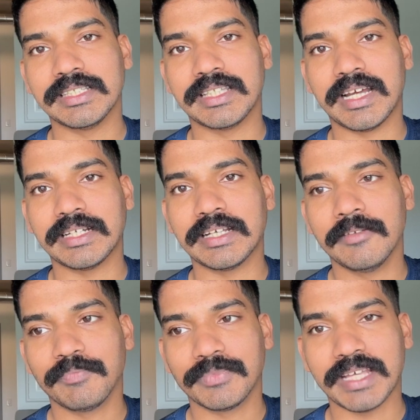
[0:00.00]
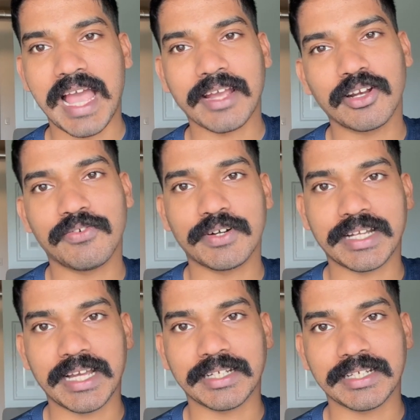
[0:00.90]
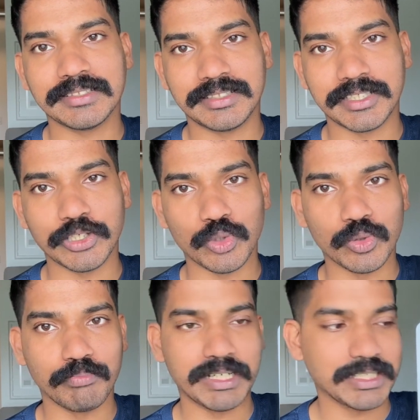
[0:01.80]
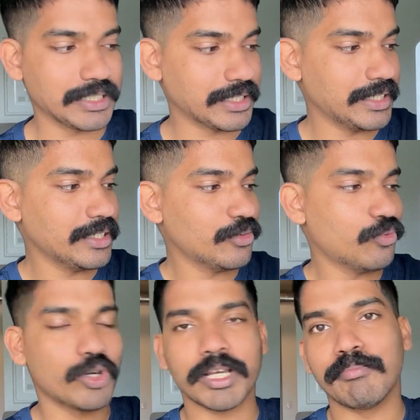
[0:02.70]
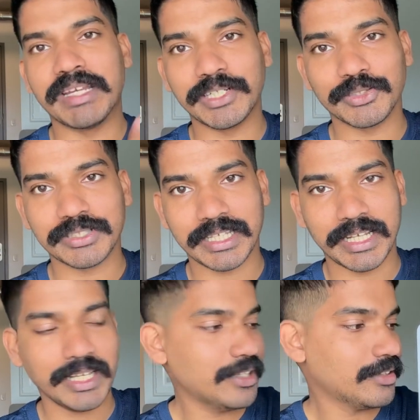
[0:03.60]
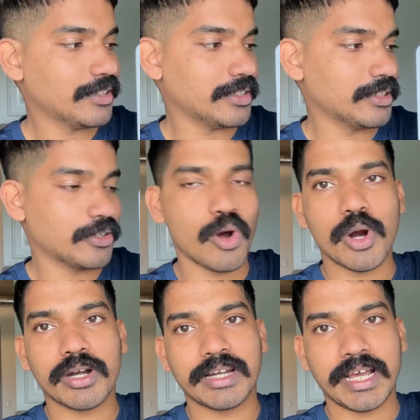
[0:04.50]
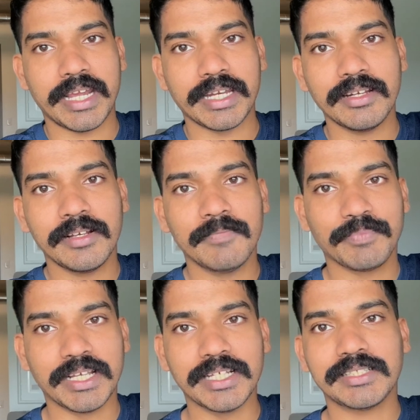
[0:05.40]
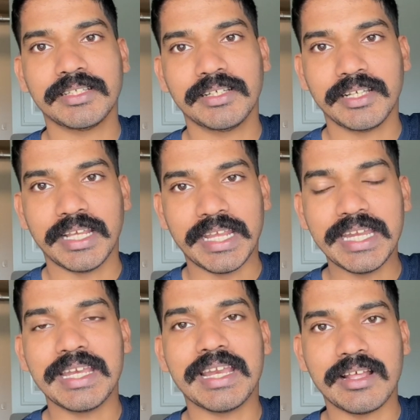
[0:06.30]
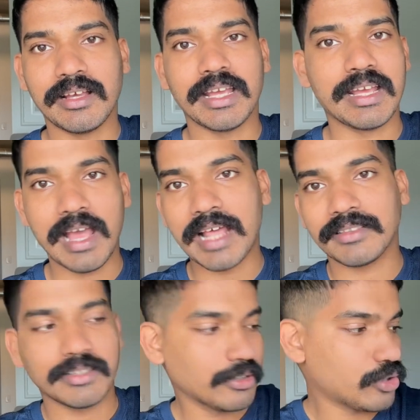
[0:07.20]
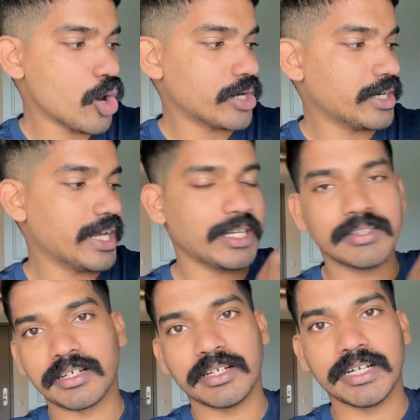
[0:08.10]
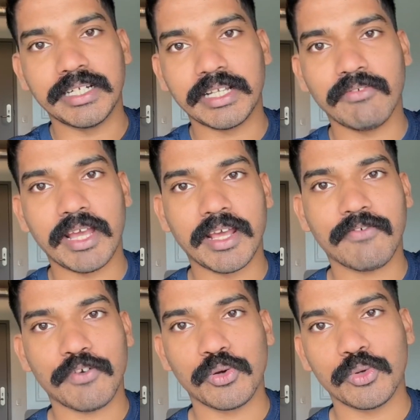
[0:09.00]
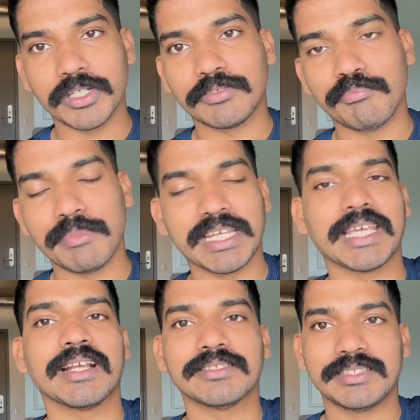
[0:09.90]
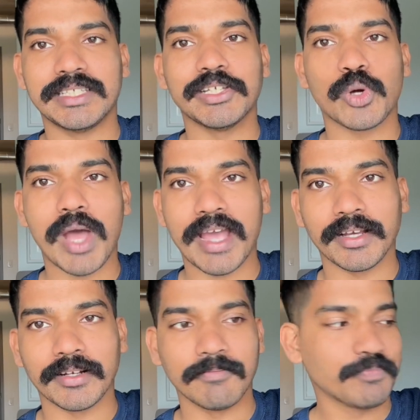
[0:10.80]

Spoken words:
that the angle of attack is zero. Basically, what I mean to say that the chord line is in, and chord line and the relative airflow is making a zero angle.